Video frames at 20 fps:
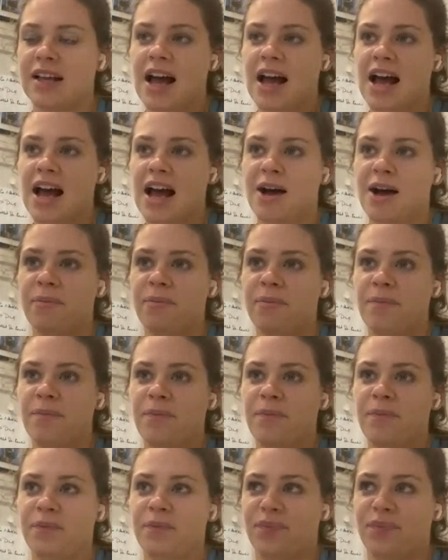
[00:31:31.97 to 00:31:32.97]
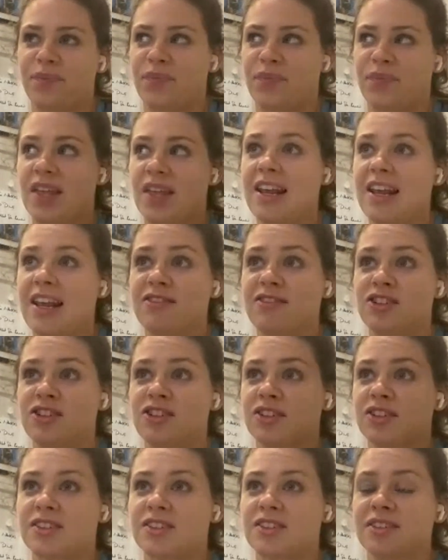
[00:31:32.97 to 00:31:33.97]
Um, then even
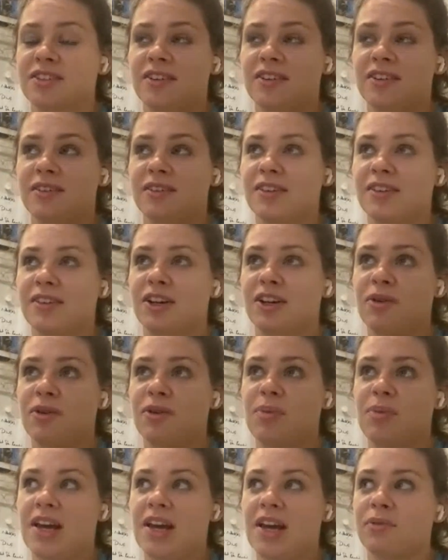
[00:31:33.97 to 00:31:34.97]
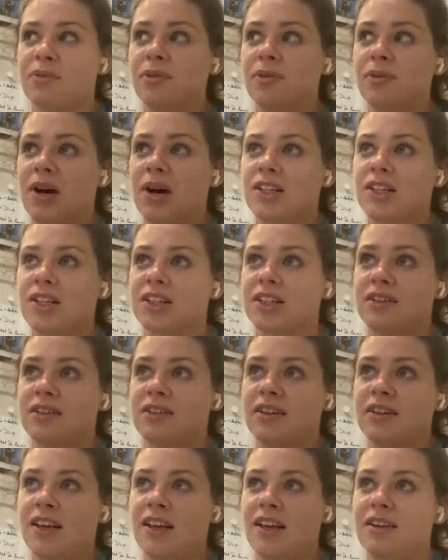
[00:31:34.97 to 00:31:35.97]
just, we played one match
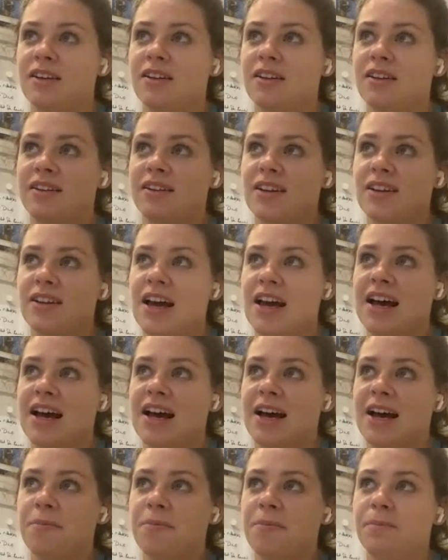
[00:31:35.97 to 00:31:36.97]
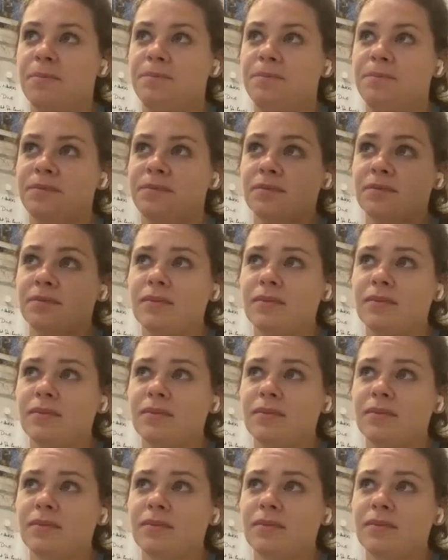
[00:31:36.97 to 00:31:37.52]
in on